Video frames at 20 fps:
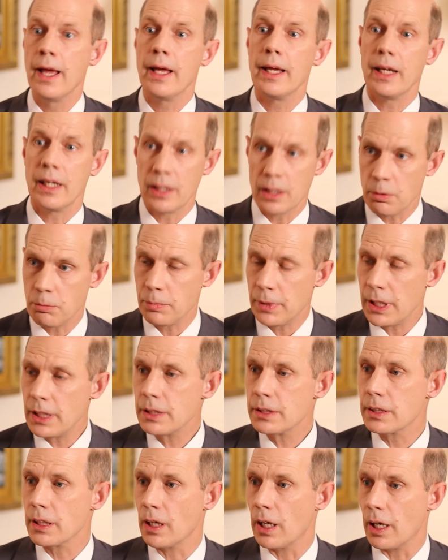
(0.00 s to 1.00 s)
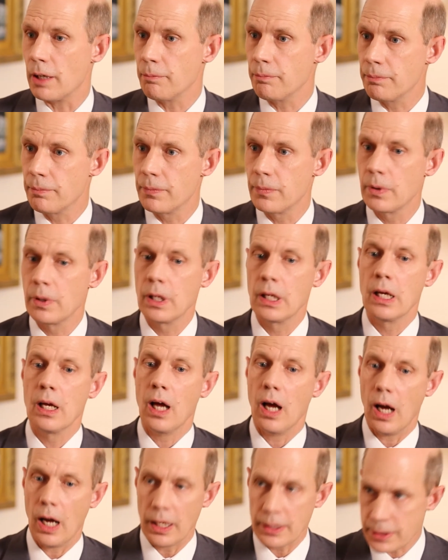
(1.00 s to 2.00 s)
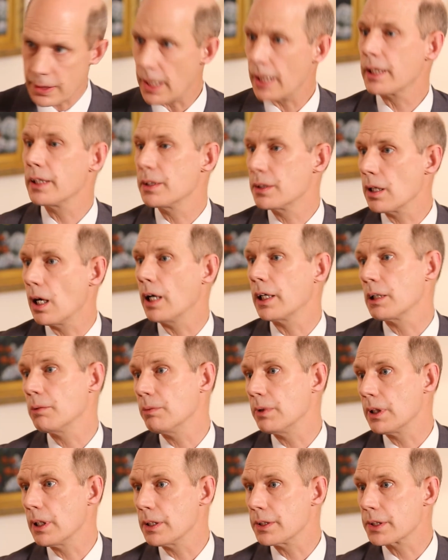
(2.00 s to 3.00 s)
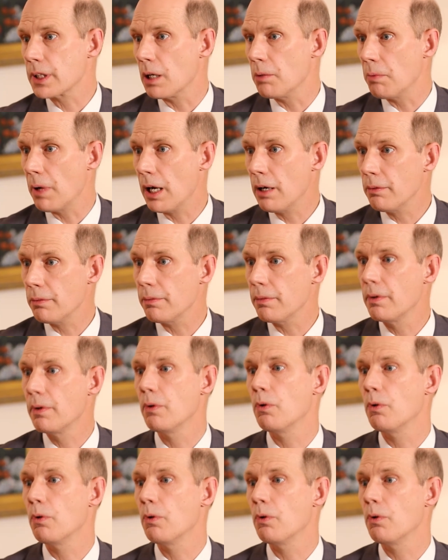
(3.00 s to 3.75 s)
In the meantime, a second document has come out,